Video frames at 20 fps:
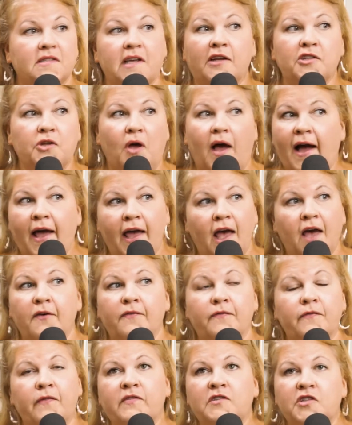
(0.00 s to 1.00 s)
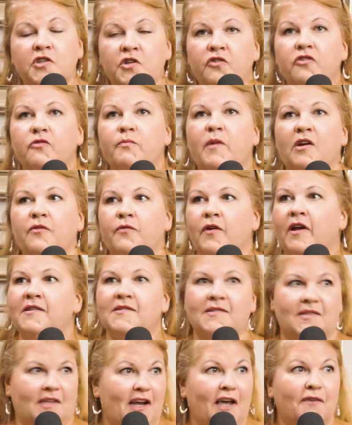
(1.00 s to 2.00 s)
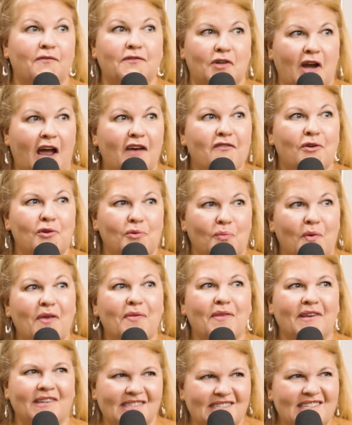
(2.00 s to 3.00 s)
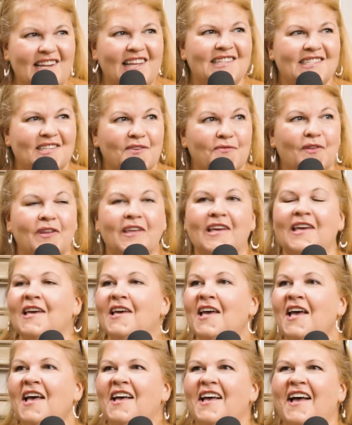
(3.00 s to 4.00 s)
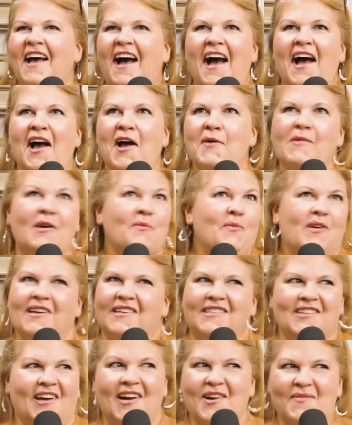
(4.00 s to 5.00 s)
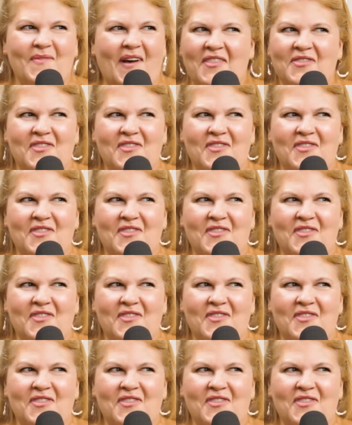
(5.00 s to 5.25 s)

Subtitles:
your schedule. I have 2 of my friends that I've traveled with extensively. And we could talk